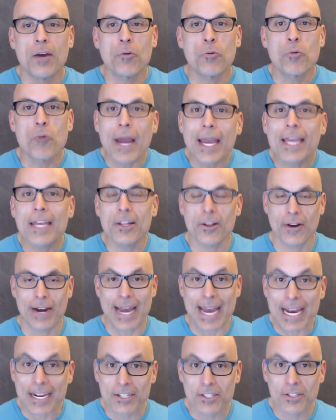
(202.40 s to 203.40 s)

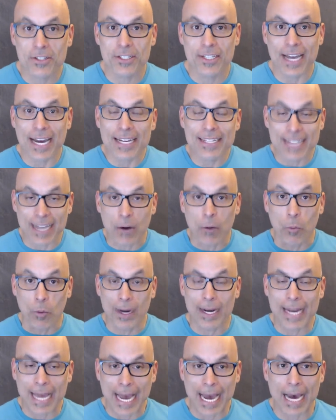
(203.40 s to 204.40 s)
regular exercise, that
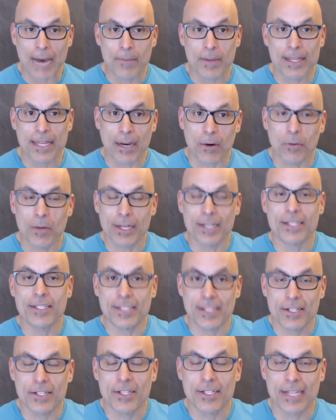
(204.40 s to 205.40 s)
one habit, that one
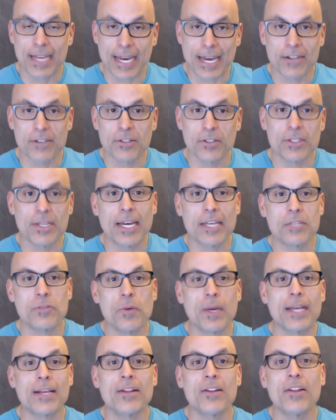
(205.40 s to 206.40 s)
decision to
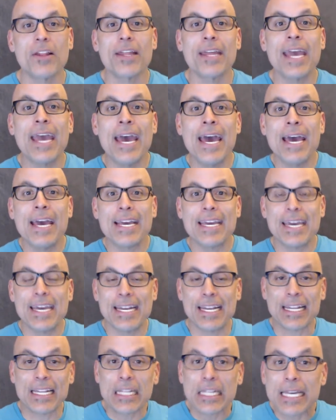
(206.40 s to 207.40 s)
exercise regularly
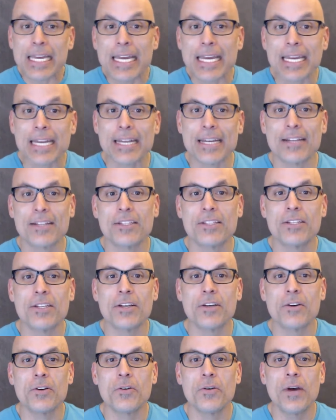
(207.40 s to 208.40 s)
can lead
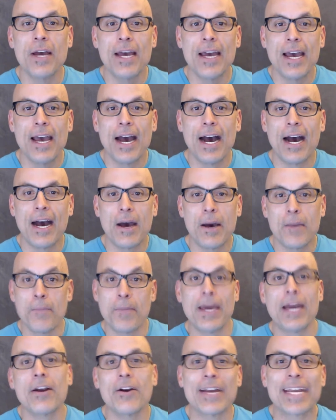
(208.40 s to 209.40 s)
to uh,
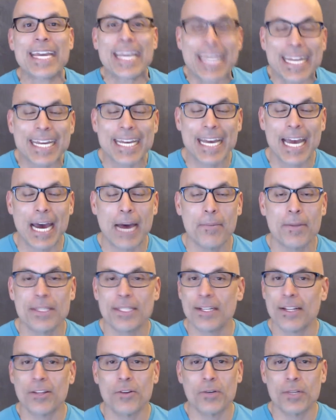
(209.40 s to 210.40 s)
better eating
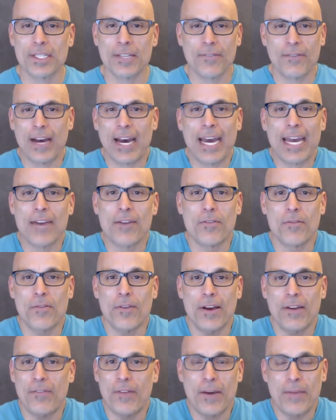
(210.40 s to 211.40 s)
habits. In other words, if I
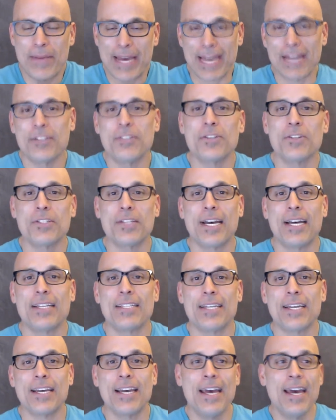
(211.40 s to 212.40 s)
if I'm
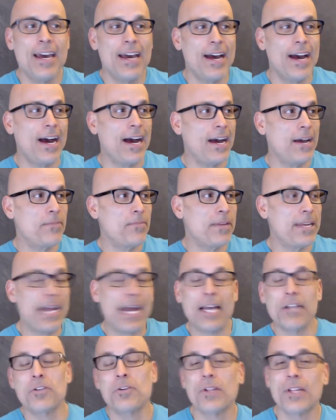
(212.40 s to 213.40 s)
exercising, I'm
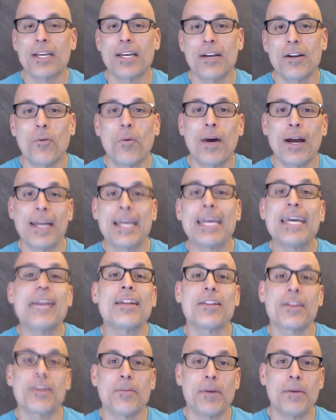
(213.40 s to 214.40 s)
naturally going to want to eat
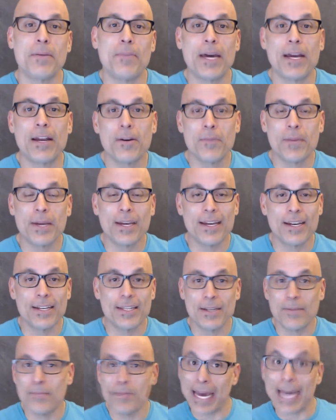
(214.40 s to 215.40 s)
a little bit better
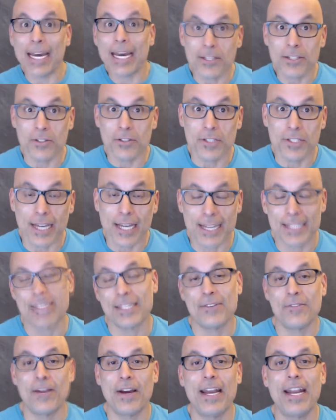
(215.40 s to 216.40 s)
because I'm
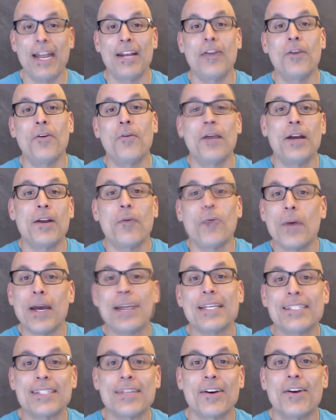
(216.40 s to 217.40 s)
exercising, right? I don't want to
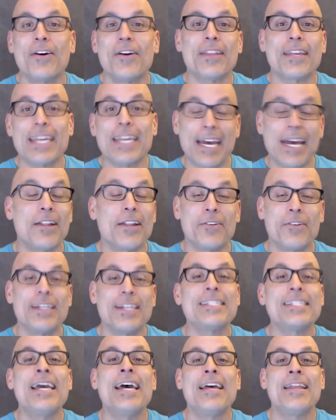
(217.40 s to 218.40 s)
waste all the
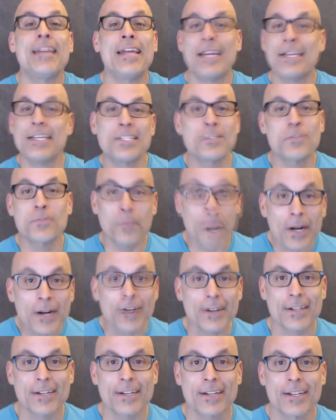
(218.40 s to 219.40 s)
calories that I just
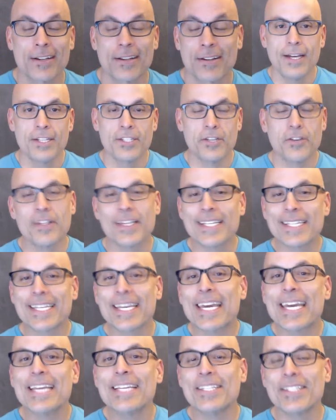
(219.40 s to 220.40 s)
burned. So these
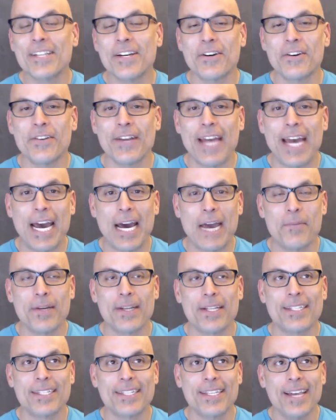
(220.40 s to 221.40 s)
keystone
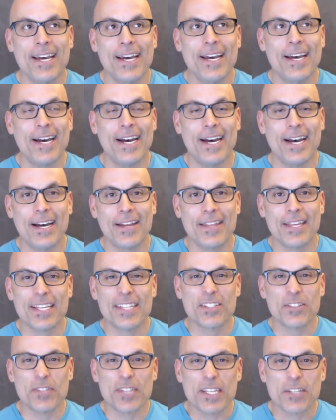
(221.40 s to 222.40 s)
habits, uh,
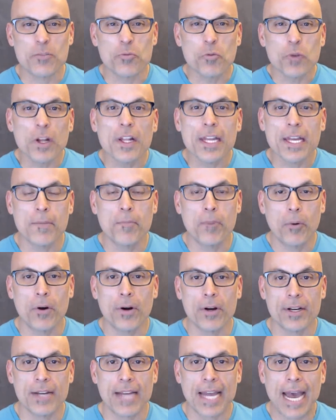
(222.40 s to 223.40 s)
these these really
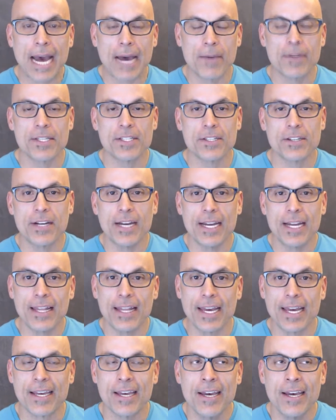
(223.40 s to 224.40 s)
important habits, are kind
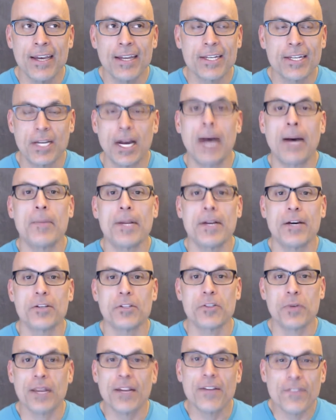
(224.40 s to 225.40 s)
of like
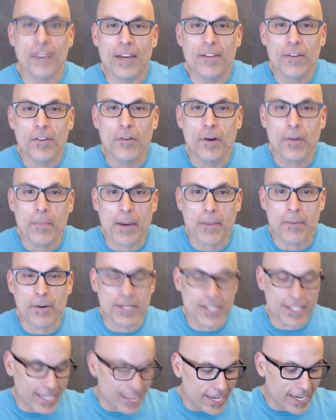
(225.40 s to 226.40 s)
dominoes, right? If you ever
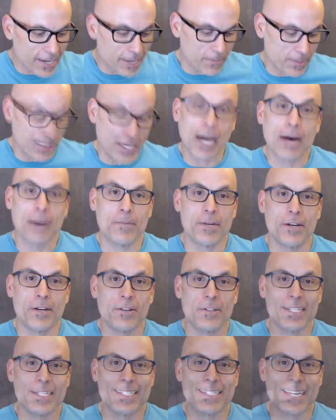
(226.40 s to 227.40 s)
remember setting up
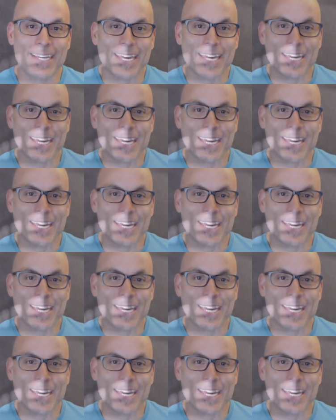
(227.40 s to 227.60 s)
dominoes as a